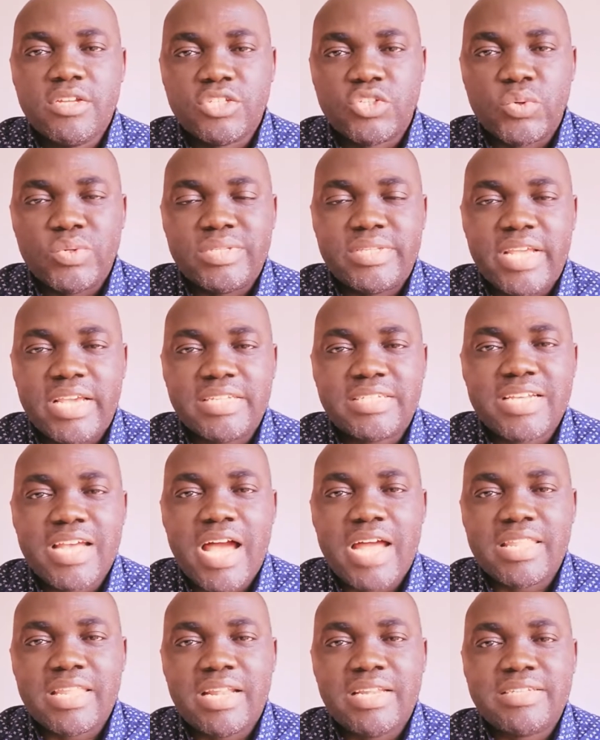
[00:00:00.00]
So data
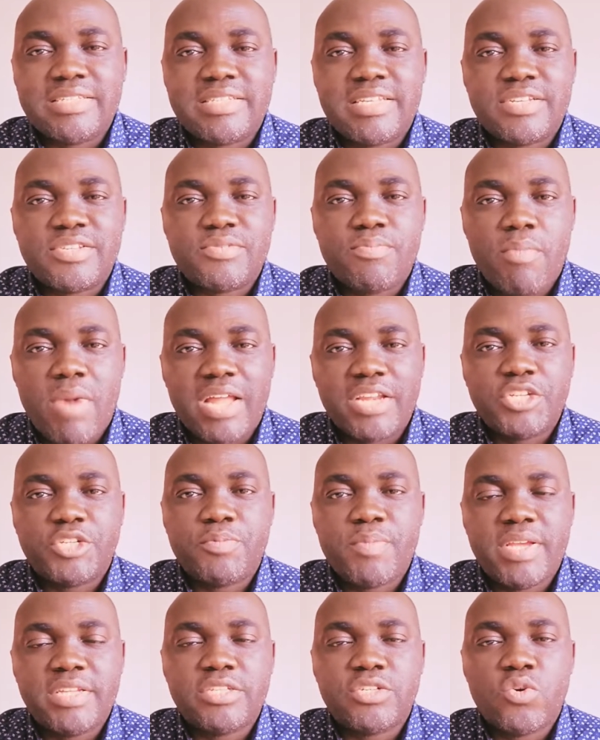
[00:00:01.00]
analytics
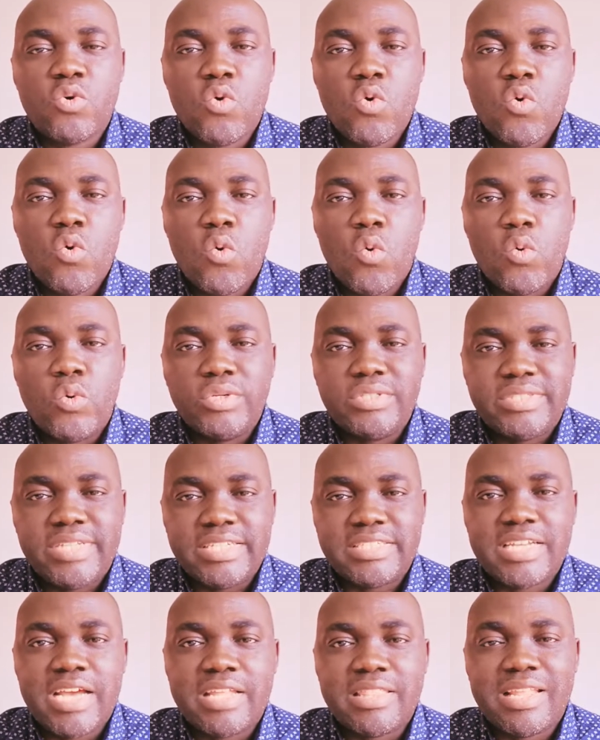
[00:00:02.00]
management or
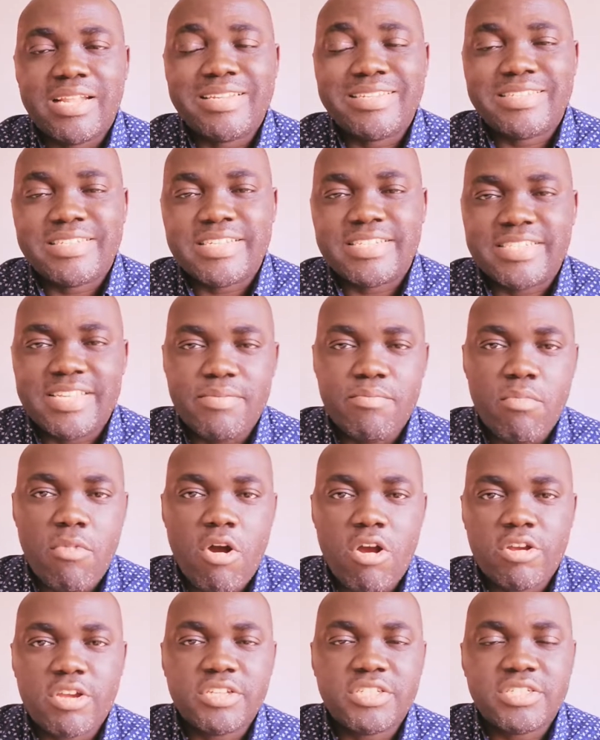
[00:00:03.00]
data analytics in
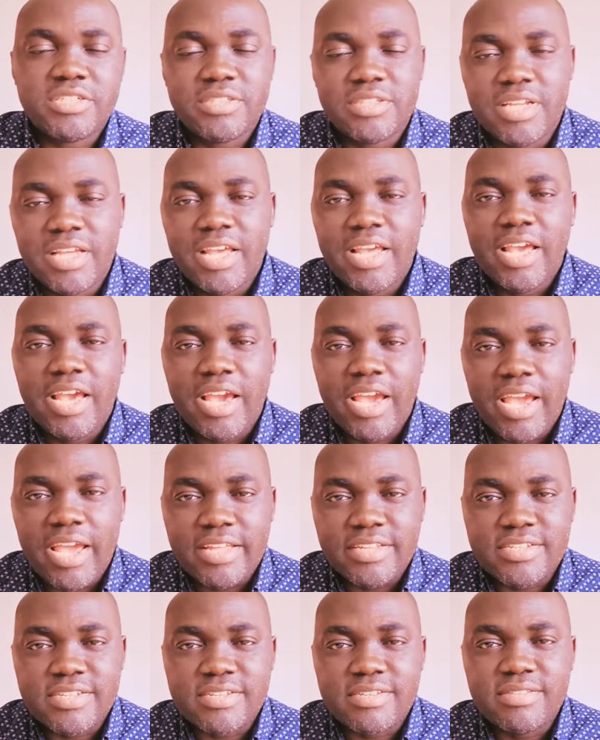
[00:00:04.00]
marketing
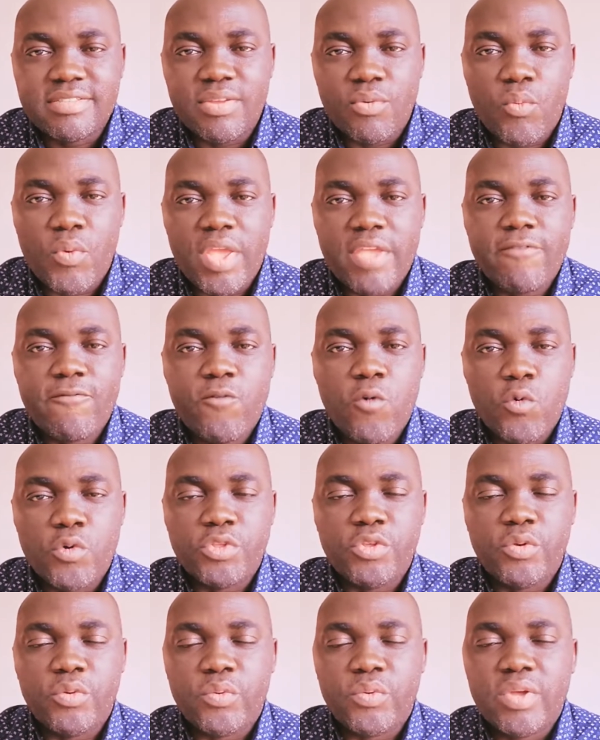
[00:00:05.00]
is the way for
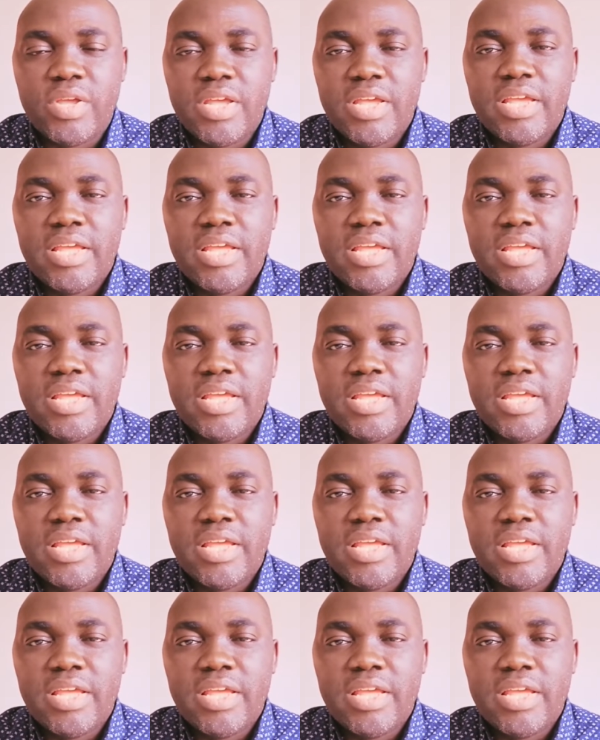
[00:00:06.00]
you.